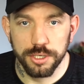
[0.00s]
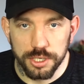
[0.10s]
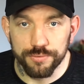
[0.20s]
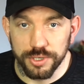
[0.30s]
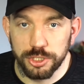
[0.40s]
You
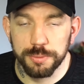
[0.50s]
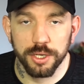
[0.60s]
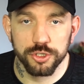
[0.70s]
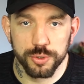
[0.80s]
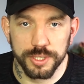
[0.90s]
can reach me
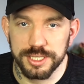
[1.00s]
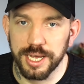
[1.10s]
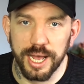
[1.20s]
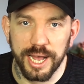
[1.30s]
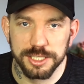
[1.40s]
on
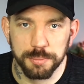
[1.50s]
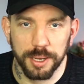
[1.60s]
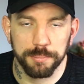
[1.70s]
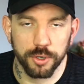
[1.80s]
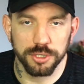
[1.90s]
Twitter at
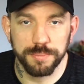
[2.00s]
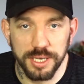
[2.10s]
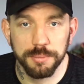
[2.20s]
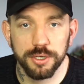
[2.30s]
Bad Boy Beaman,